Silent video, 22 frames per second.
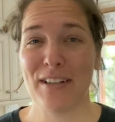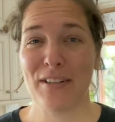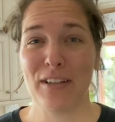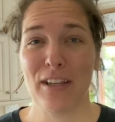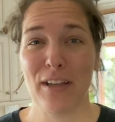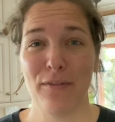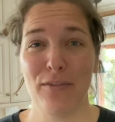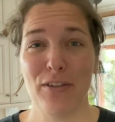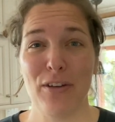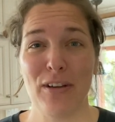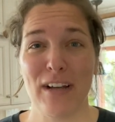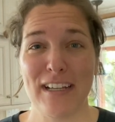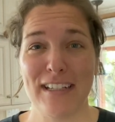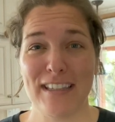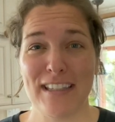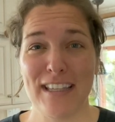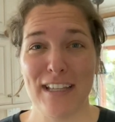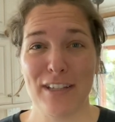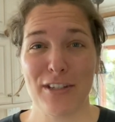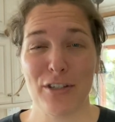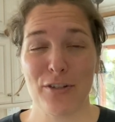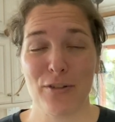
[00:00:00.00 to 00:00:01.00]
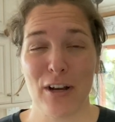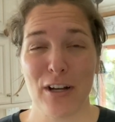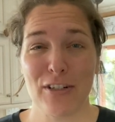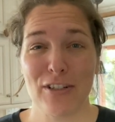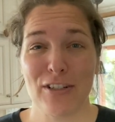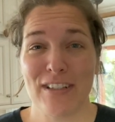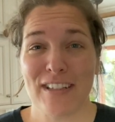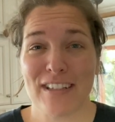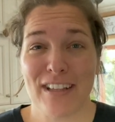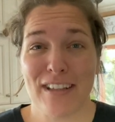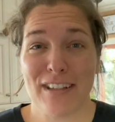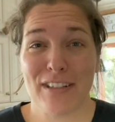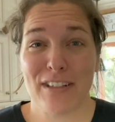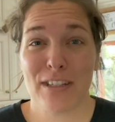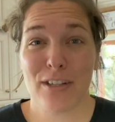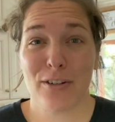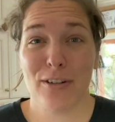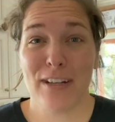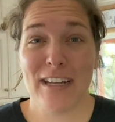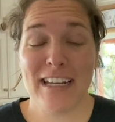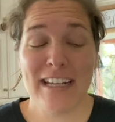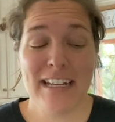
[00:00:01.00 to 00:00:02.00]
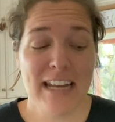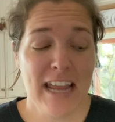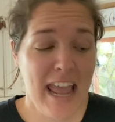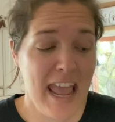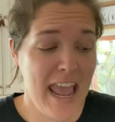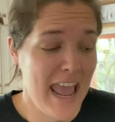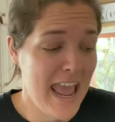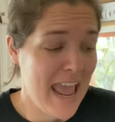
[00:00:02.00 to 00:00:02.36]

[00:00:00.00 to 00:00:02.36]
I'll give you guys the instructions on the screen.